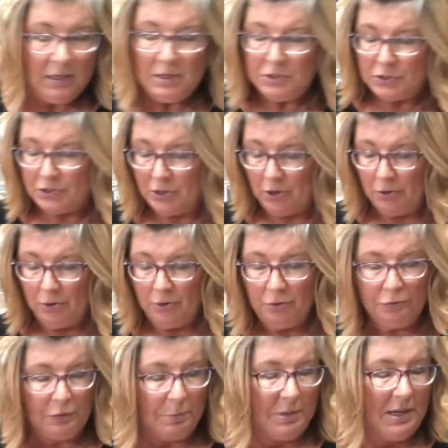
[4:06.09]
So
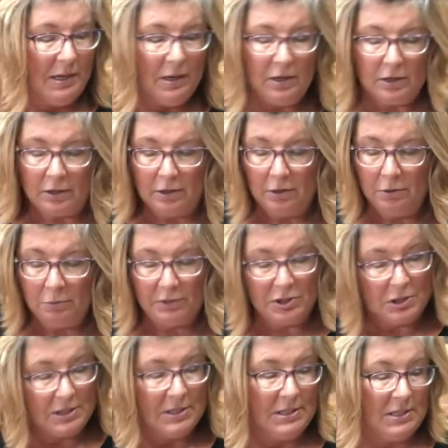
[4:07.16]
from here, we
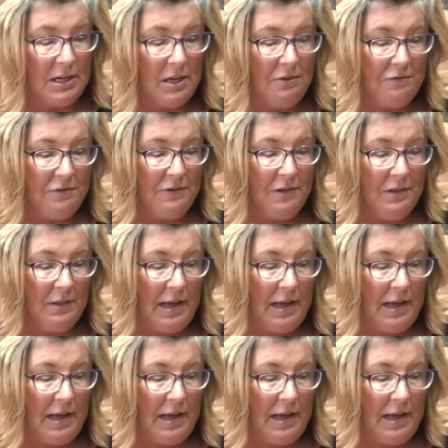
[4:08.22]
just stuff the